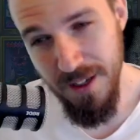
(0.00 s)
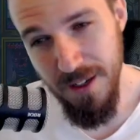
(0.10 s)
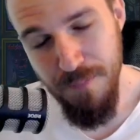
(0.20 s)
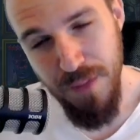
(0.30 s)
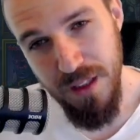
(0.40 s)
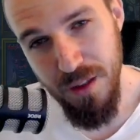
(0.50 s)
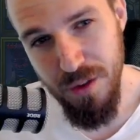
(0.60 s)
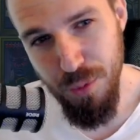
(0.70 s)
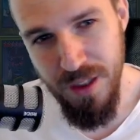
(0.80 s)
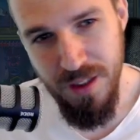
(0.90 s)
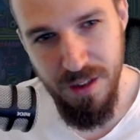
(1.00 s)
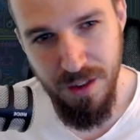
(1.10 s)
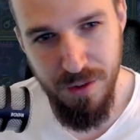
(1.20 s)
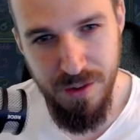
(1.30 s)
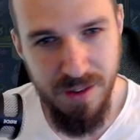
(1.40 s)
Now the 20
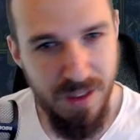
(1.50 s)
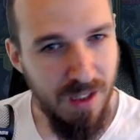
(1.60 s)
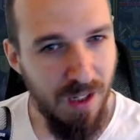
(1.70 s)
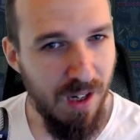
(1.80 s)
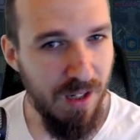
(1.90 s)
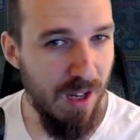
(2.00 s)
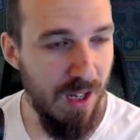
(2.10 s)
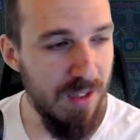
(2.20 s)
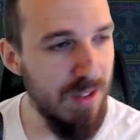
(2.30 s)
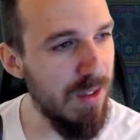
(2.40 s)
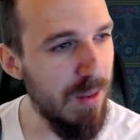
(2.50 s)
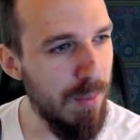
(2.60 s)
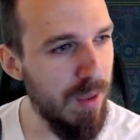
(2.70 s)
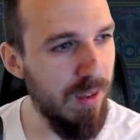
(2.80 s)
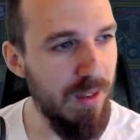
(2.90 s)
accuracy are nice,
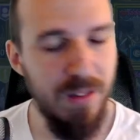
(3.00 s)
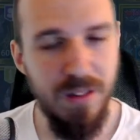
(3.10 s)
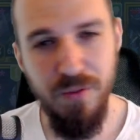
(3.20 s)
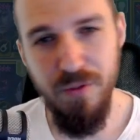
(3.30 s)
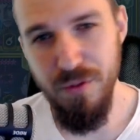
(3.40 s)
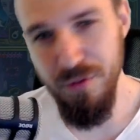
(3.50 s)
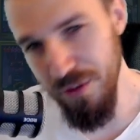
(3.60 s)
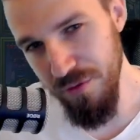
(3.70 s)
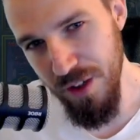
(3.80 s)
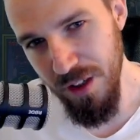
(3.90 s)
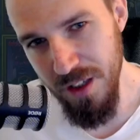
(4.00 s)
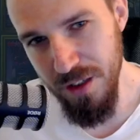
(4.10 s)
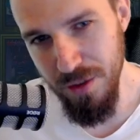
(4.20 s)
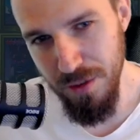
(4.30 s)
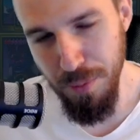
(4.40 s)
but the really
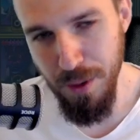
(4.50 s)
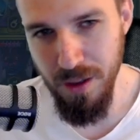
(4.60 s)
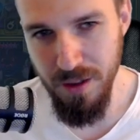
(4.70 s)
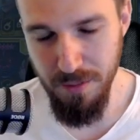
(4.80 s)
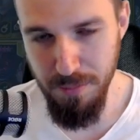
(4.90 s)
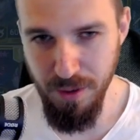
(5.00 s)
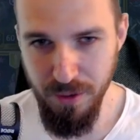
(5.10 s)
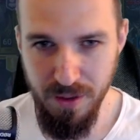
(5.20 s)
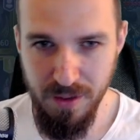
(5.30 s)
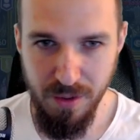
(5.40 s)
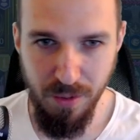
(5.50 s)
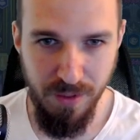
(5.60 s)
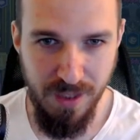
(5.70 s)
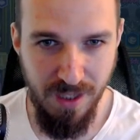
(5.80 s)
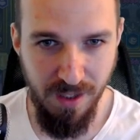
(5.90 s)
good part about this whole
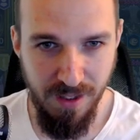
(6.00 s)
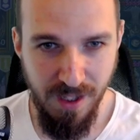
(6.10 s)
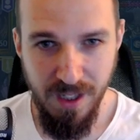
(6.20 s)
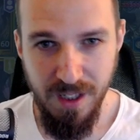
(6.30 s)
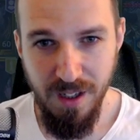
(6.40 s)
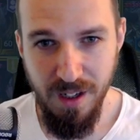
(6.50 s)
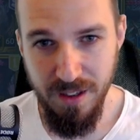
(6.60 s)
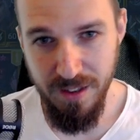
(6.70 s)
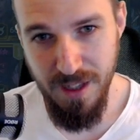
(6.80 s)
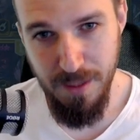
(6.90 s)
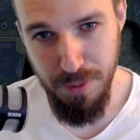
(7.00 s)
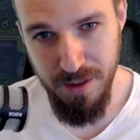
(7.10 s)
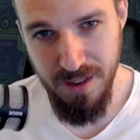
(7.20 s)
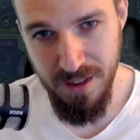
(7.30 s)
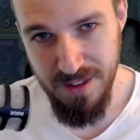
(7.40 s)
thing are the
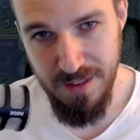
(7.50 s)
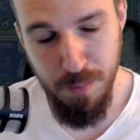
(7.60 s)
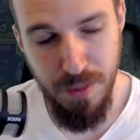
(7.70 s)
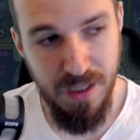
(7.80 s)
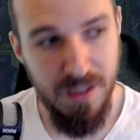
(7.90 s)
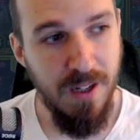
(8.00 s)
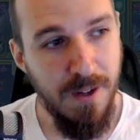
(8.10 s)
10% speed.